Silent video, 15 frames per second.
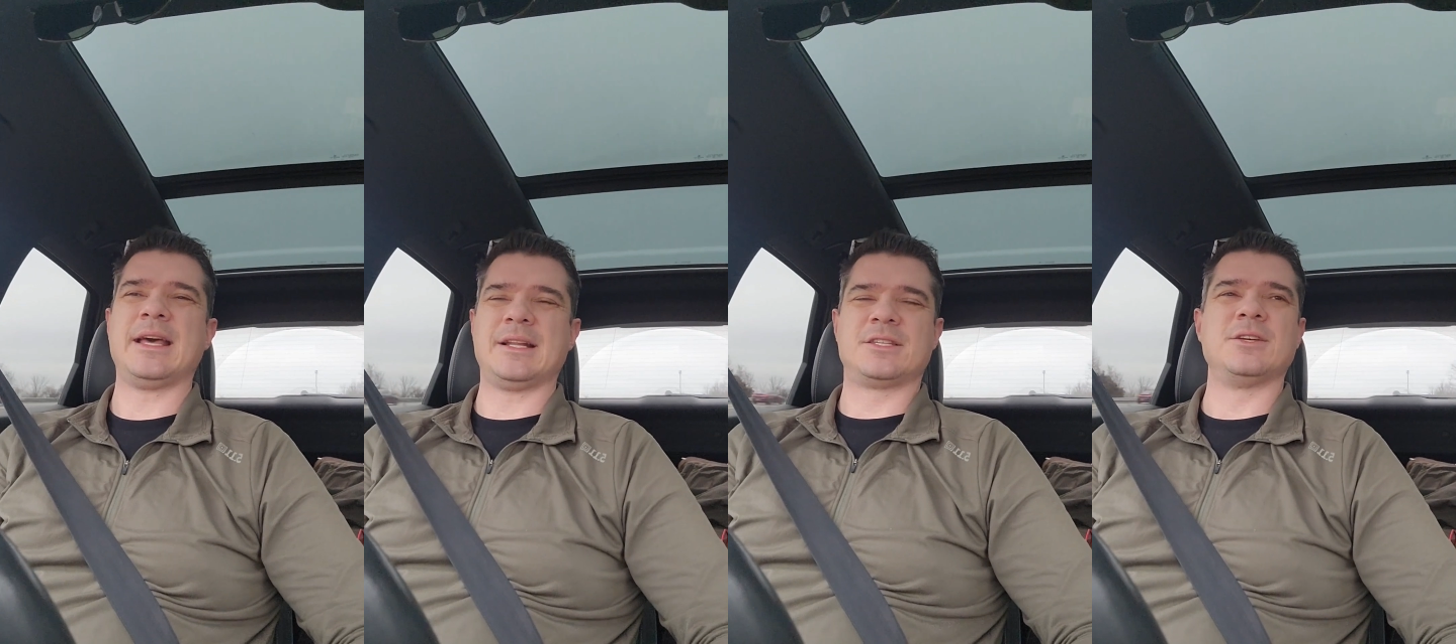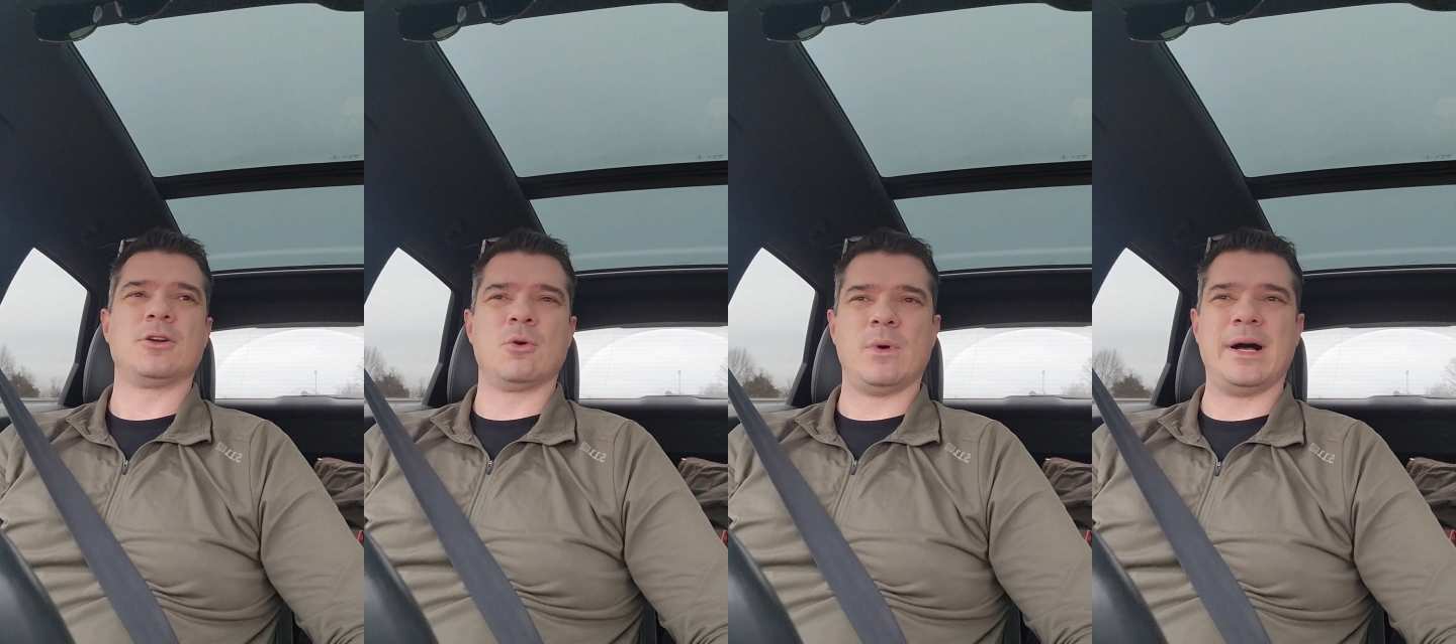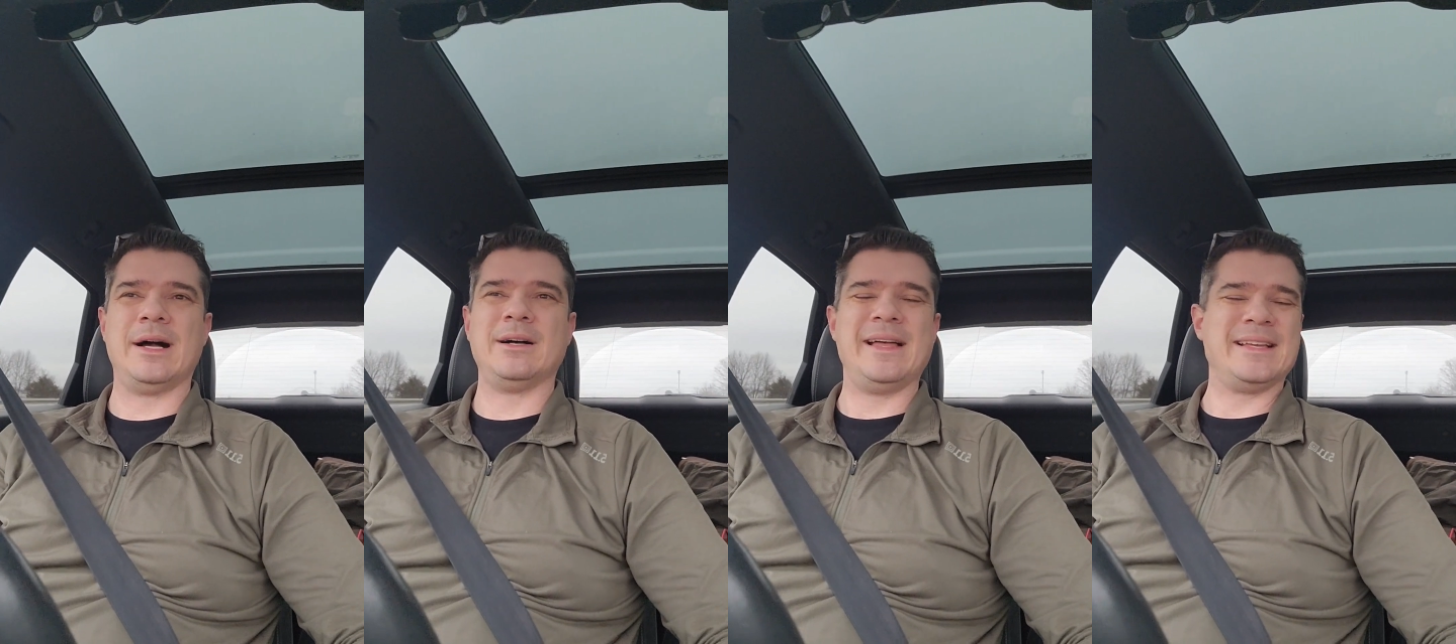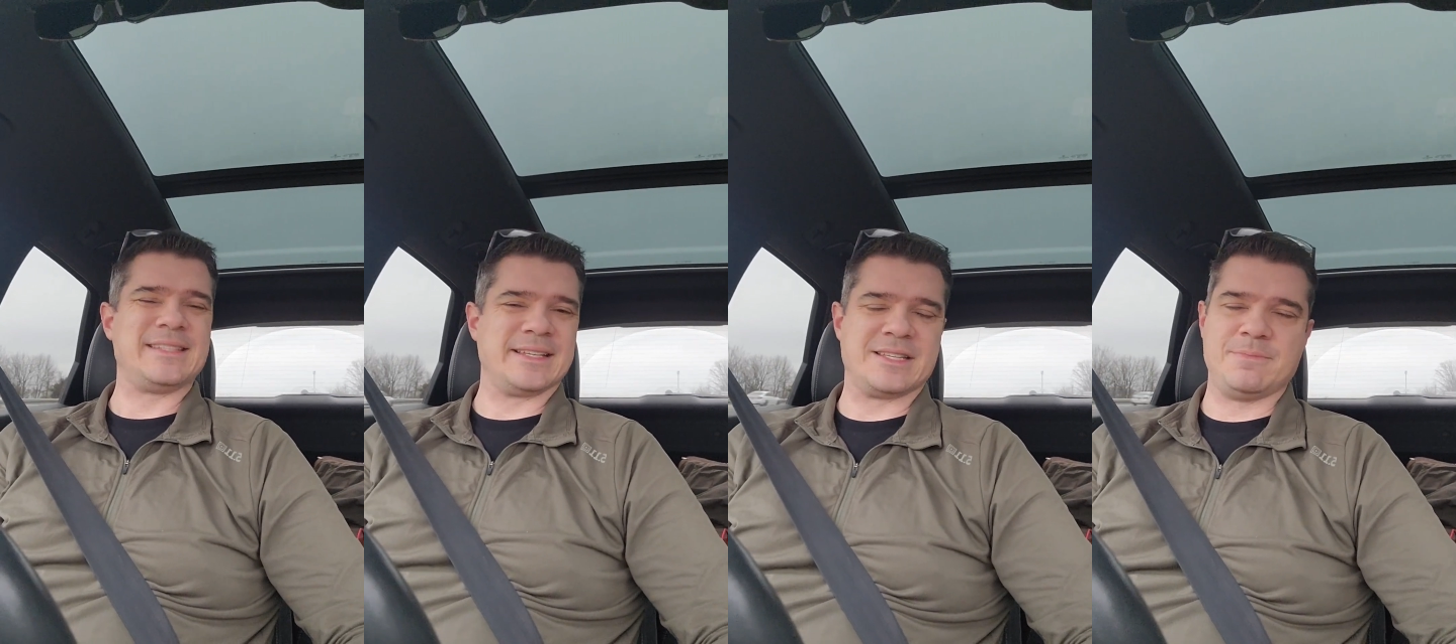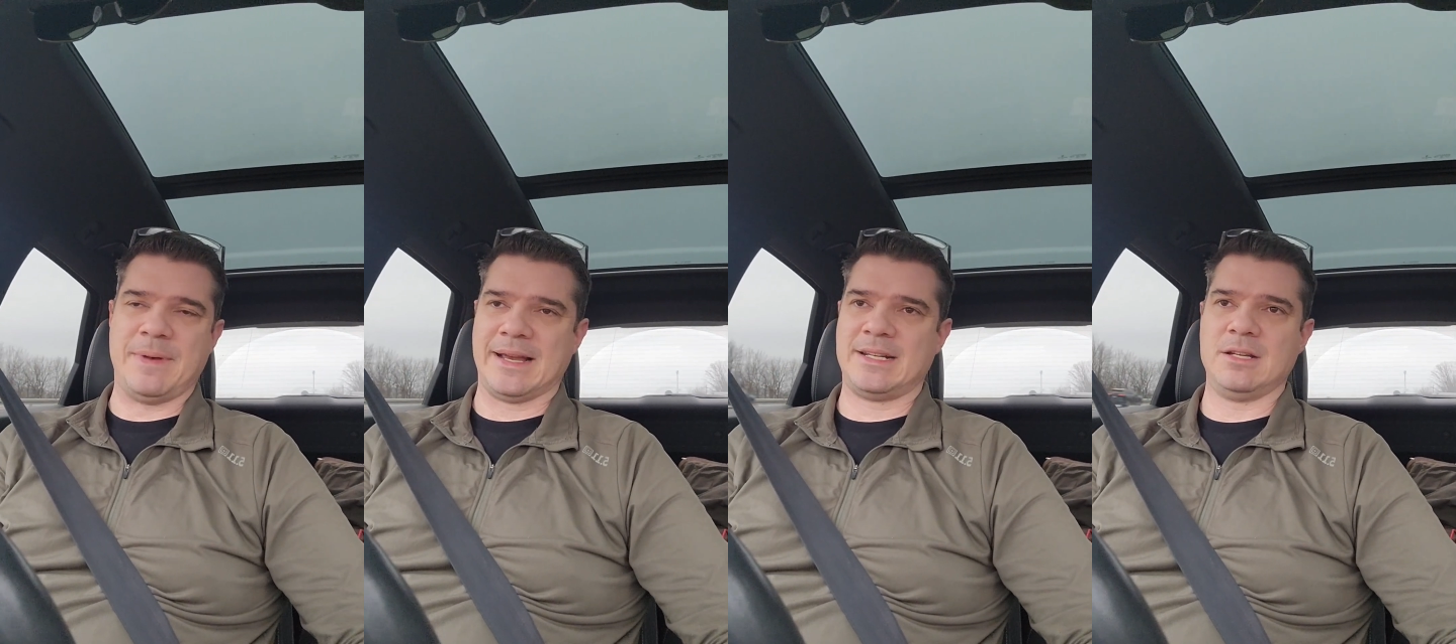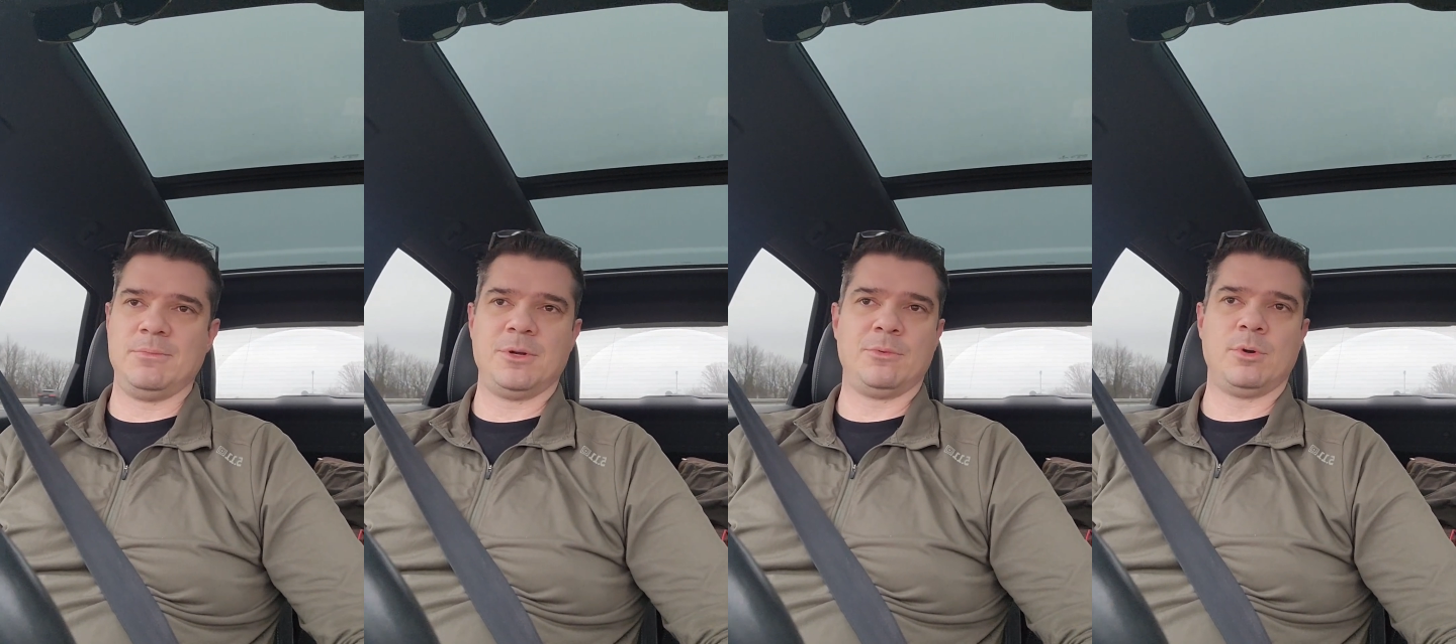kind of took a while, as expected.